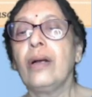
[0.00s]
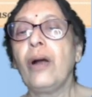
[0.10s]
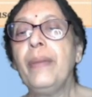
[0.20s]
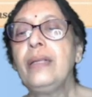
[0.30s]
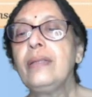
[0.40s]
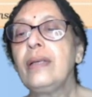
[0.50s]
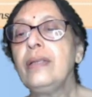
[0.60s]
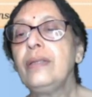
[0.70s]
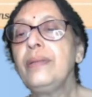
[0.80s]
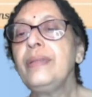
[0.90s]

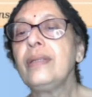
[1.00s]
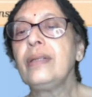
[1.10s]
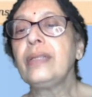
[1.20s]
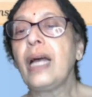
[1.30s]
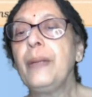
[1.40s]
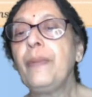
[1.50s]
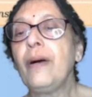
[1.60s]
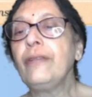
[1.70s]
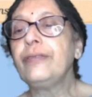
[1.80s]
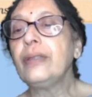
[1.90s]
Commensalism is a type
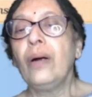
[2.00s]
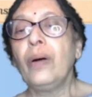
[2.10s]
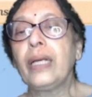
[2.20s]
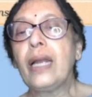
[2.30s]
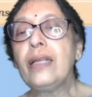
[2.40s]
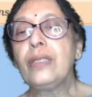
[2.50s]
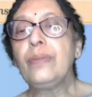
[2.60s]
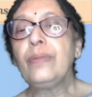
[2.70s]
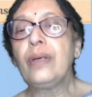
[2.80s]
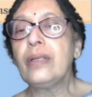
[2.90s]
of organism.